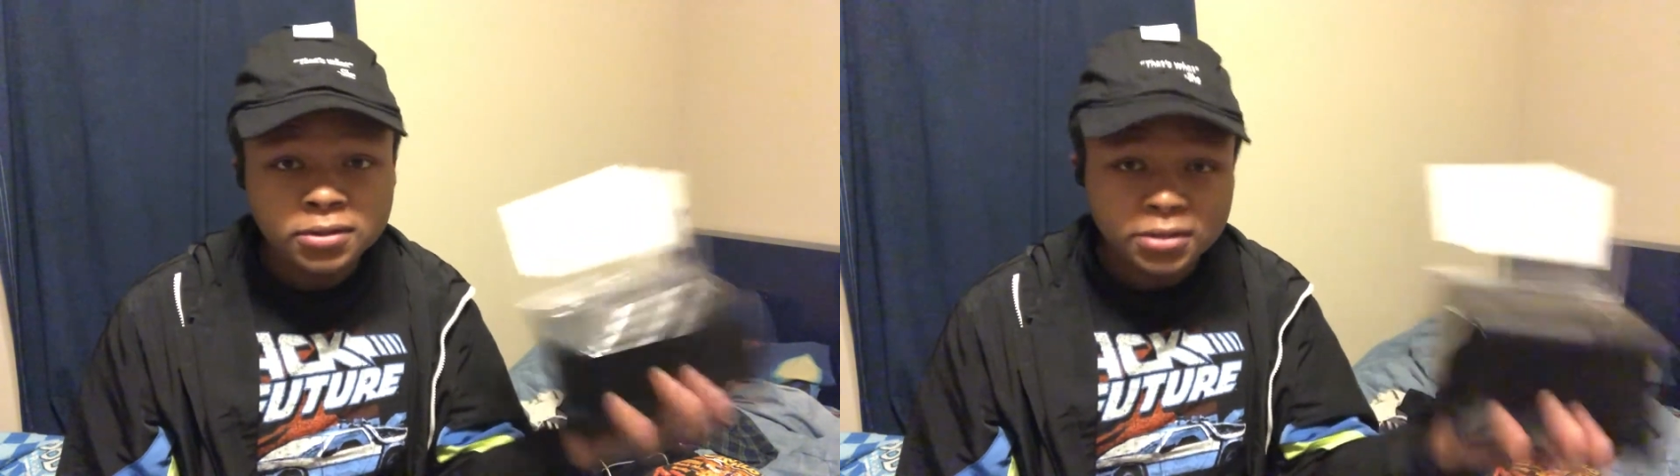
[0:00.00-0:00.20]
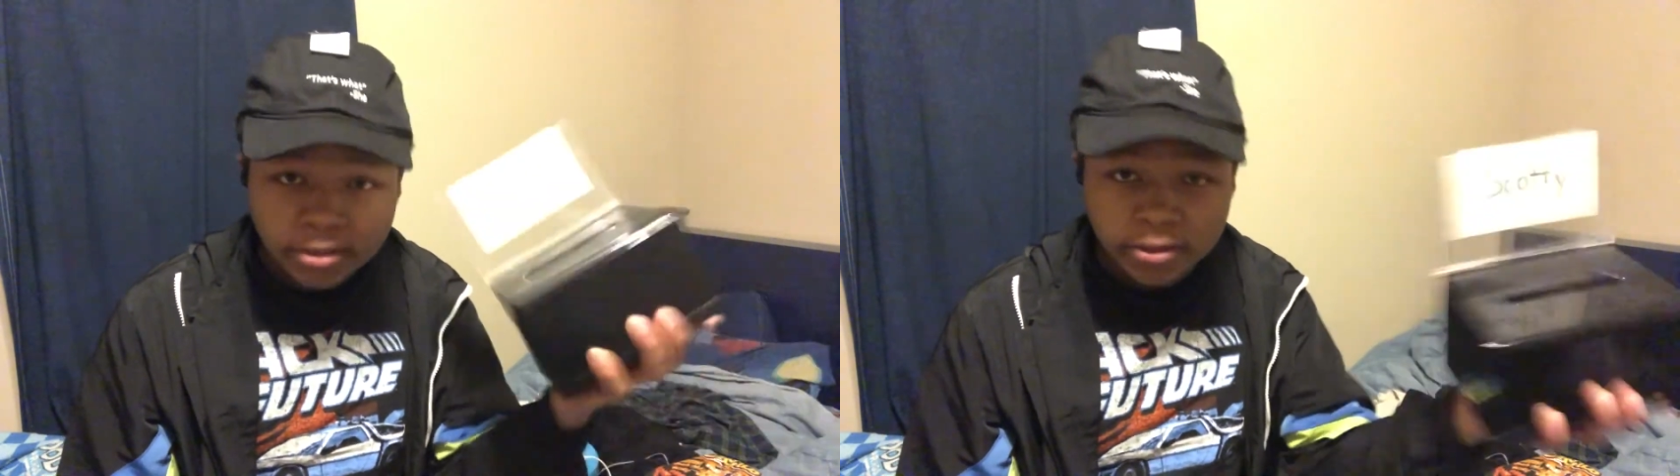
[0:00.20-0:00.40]

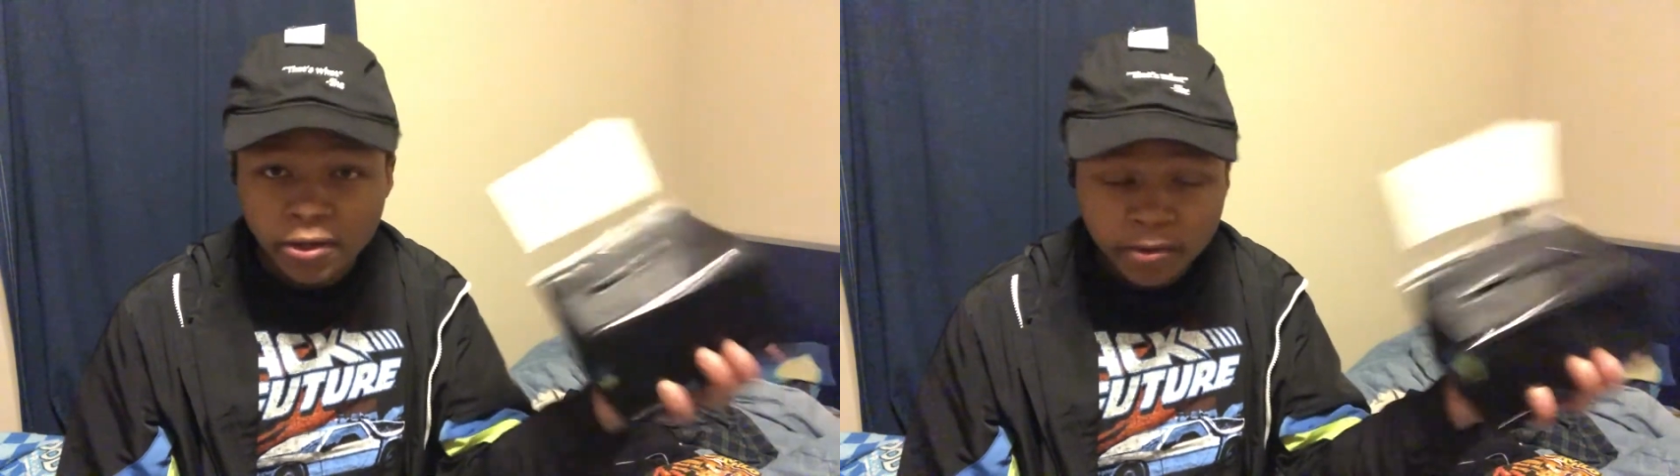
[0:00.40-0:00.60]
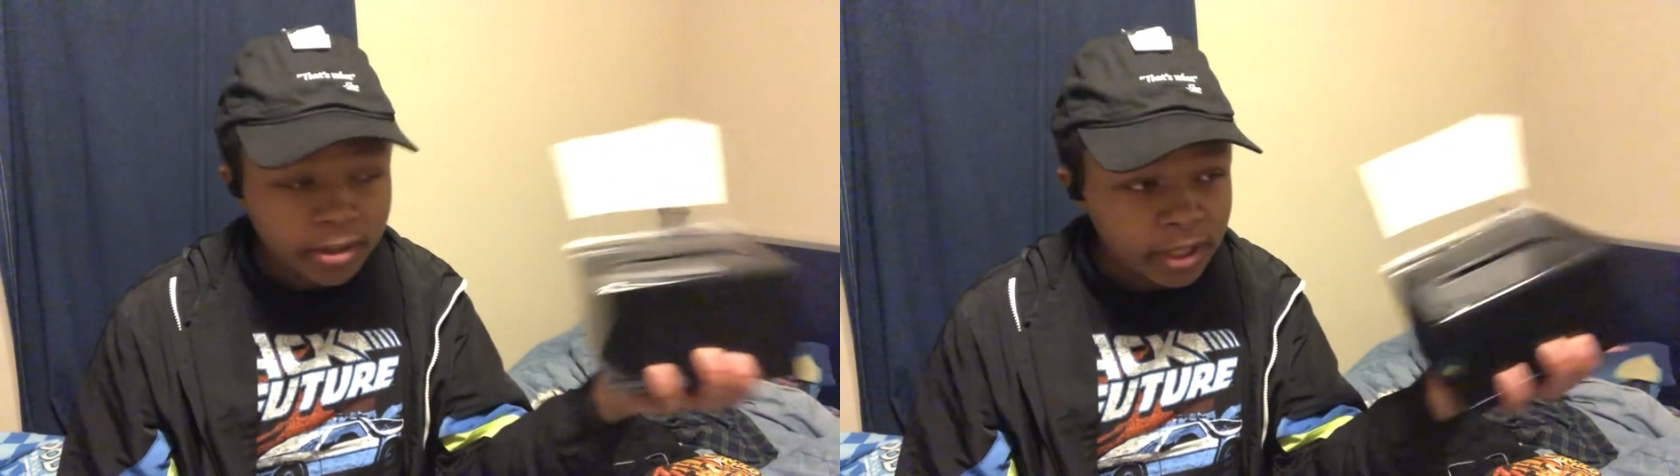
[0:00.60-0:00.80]

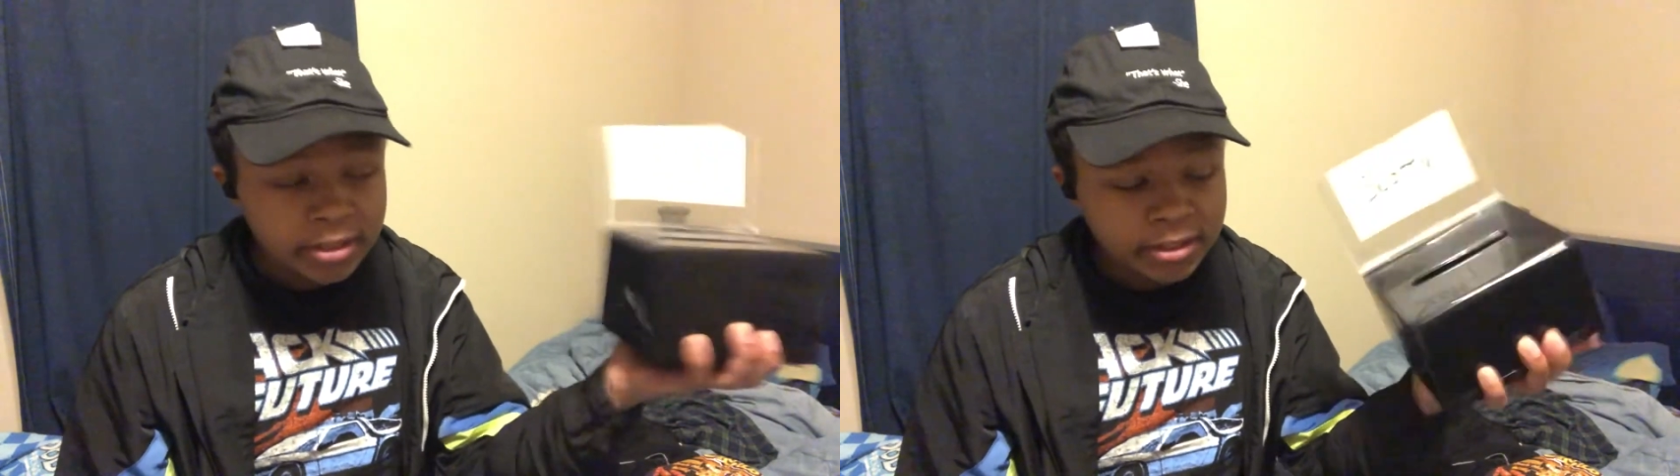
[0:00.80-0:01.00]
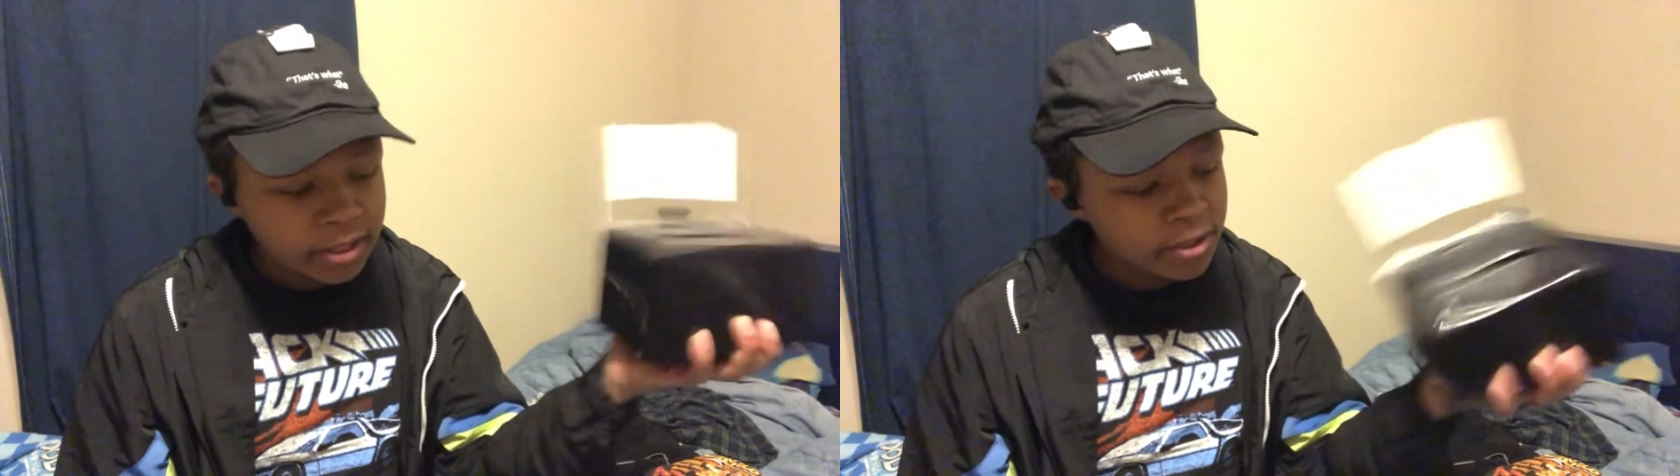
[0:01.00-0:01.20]
So let's
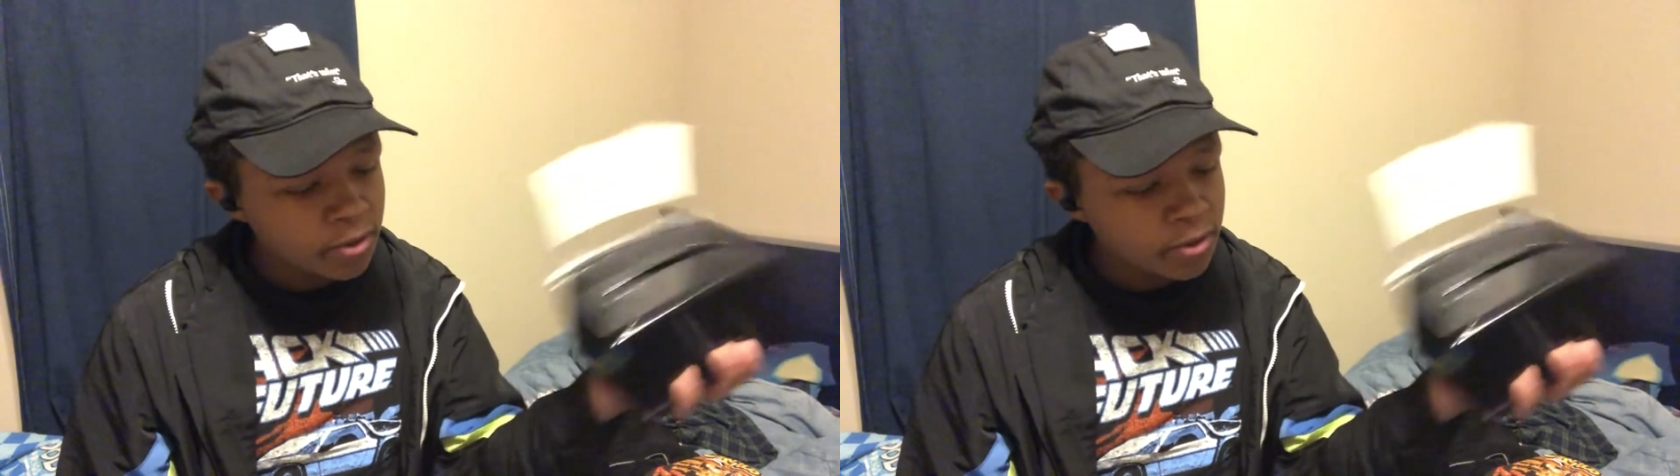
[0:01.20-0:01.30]
see